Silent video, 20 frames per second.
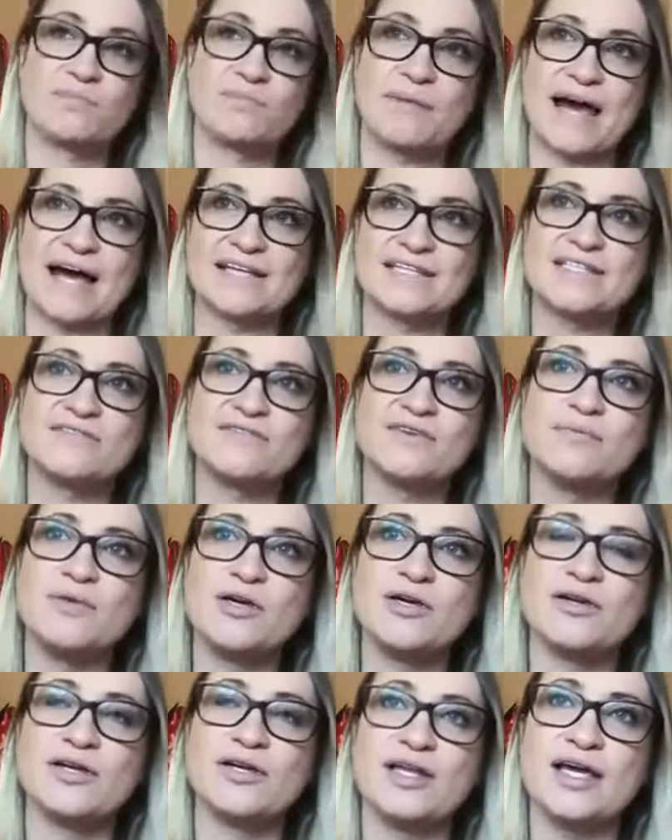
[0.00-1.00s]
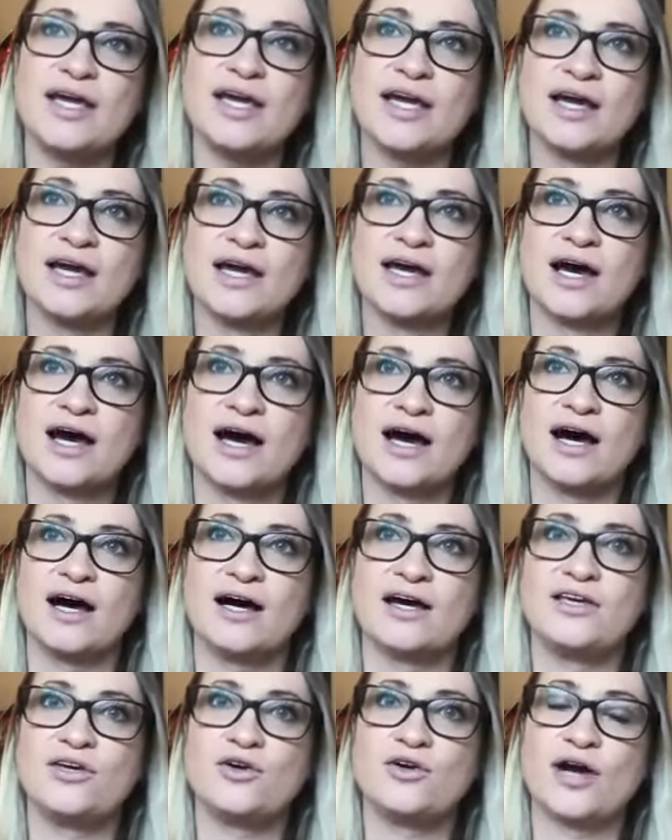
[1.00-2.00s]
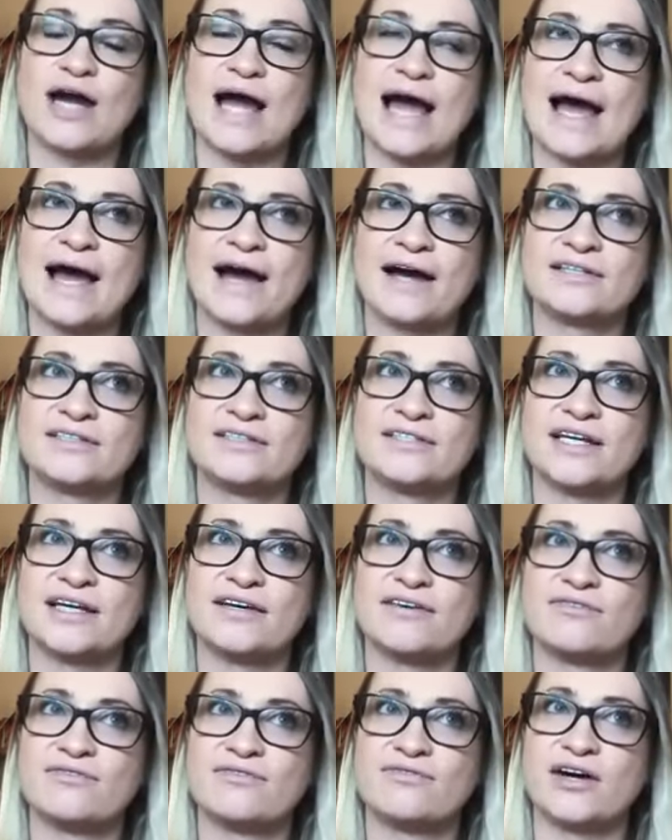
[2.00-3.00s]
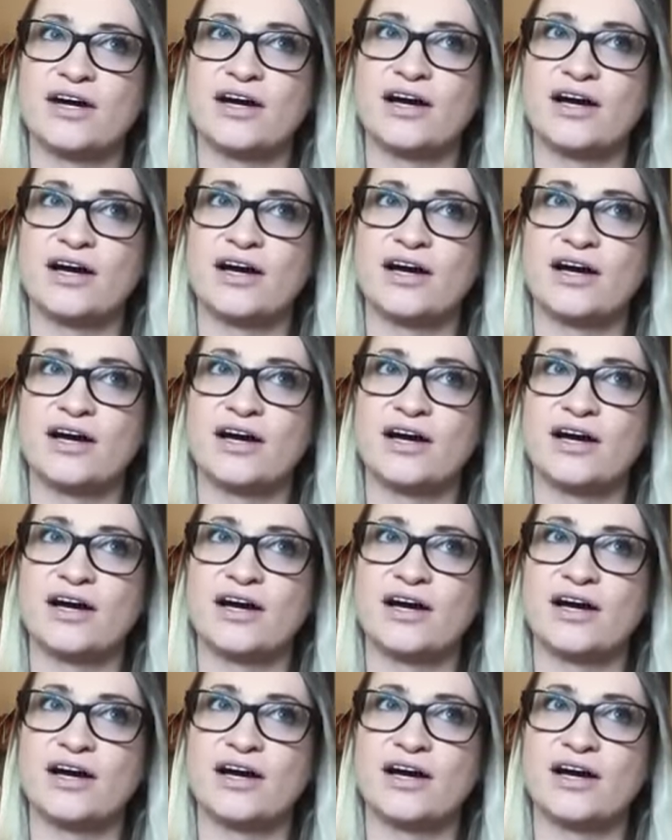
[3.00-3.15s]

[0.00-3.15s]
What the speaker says: passive immunity, your active